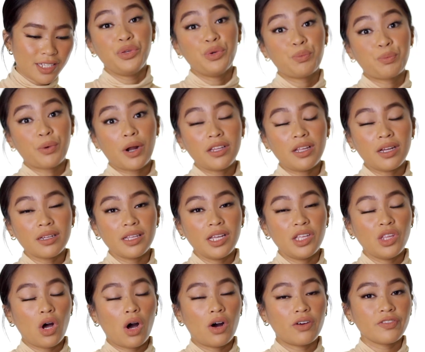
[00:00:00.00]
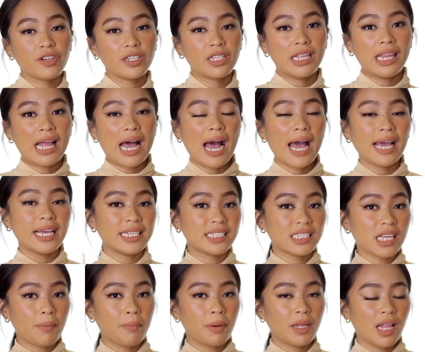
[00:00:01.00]
Yung product na ino-offer nila ay
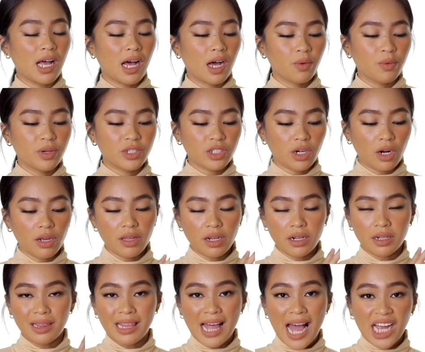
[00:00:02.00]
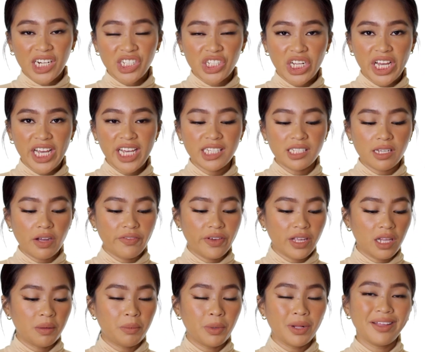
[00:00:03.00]
isa pa lang, which are their lashes,
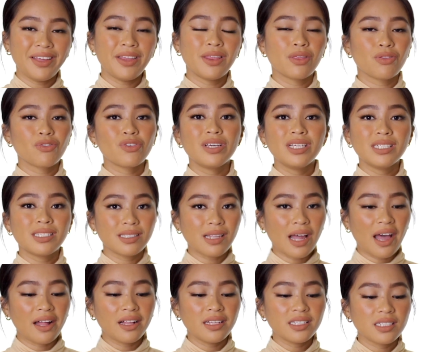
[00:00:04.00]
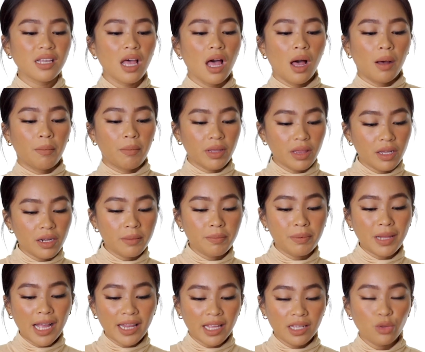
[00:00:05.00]
available in 3 styles. But they're
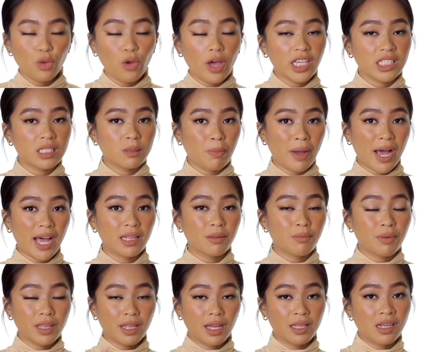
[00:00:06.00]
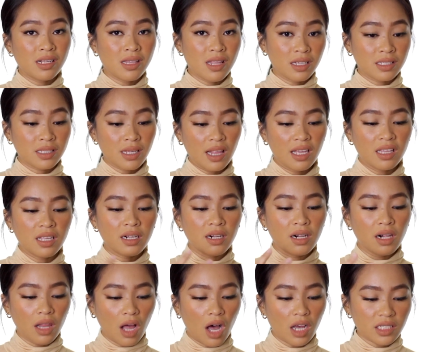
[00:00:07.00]
planning to expand, magdadagdag sila
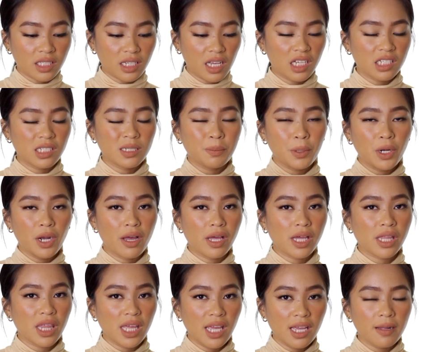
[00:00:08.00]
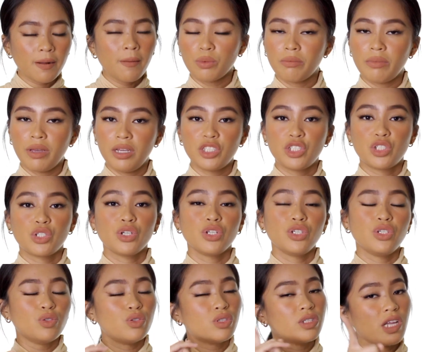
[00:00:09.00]
ng glosses. But I think, to make sure
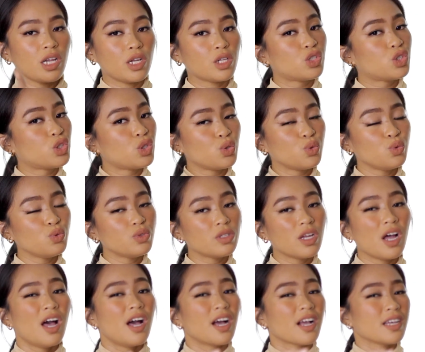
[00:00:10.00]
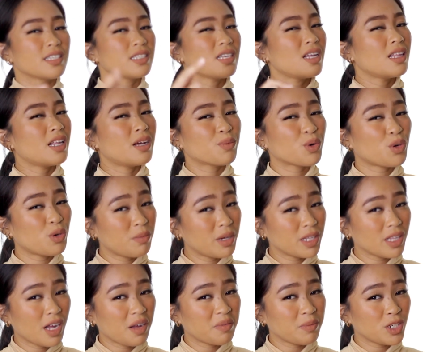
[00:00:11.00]
you stay tuned, kasi alam ko
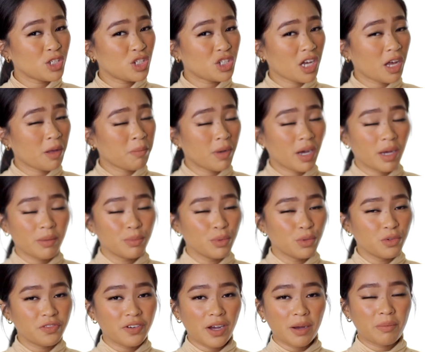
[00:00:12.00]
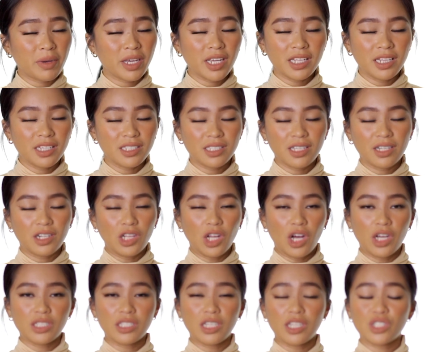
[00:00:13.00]
madami dyang mga bufa mahilig sa
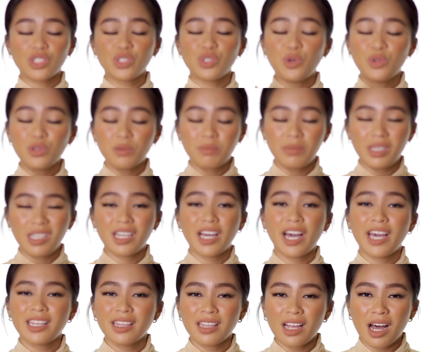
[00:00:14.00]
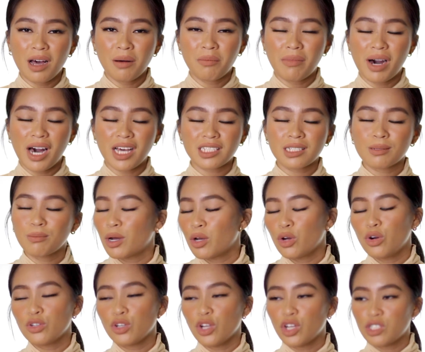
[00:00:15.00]
glosses. Don't me, kahit naka-mask,
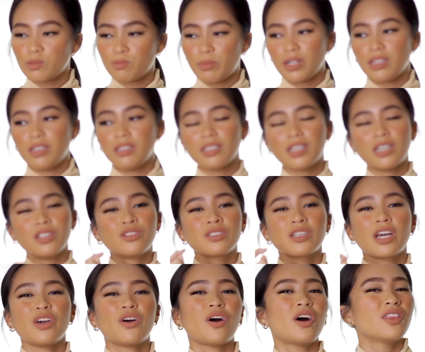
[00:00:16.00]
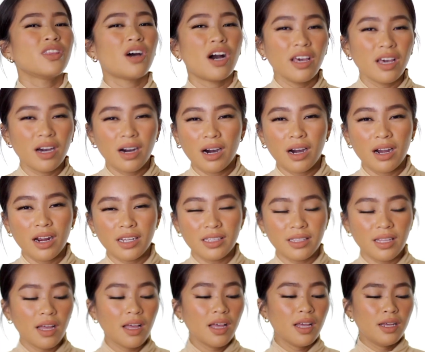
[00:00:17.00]
mag-gloss pa rin. Ganun kayo ka-die
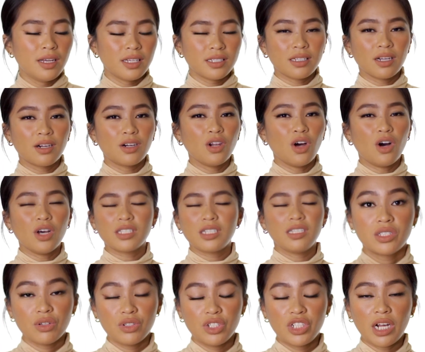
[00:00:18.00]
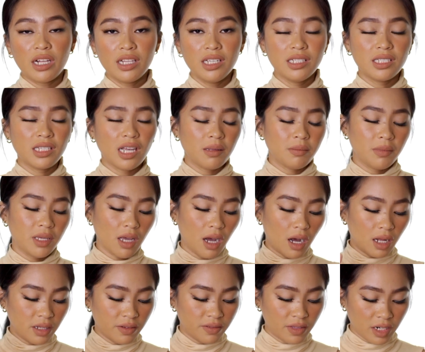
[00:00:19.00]
hard sa gloss. So Jelly sent me
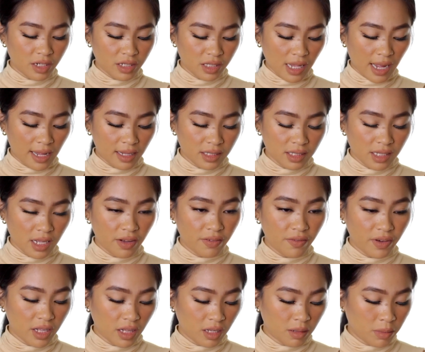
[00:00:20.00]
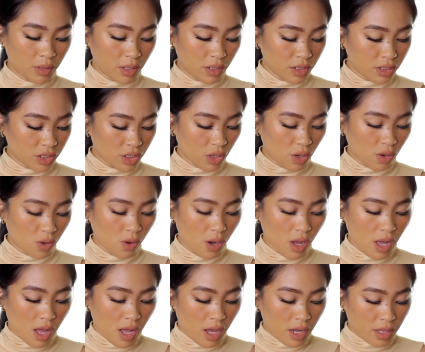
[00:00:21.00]
all of their styles na available. So
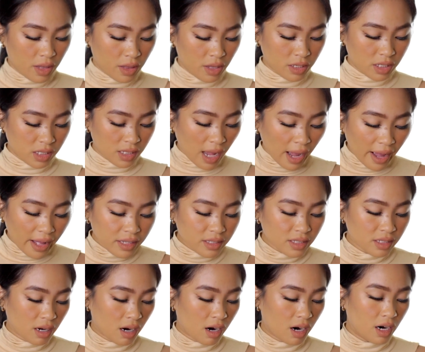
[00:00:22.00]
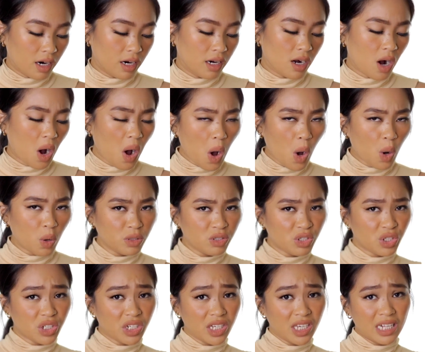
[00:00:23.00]
the styles are
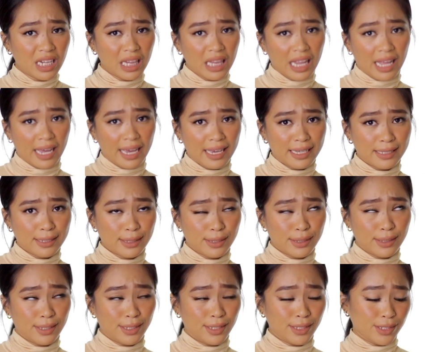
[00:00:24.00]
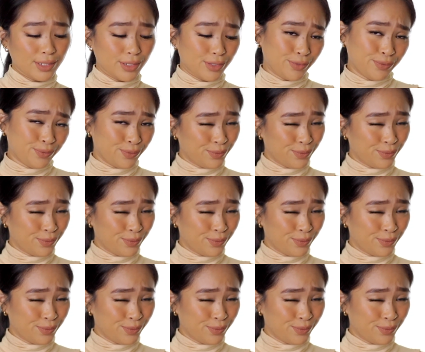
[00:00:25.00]
Oshi Classy.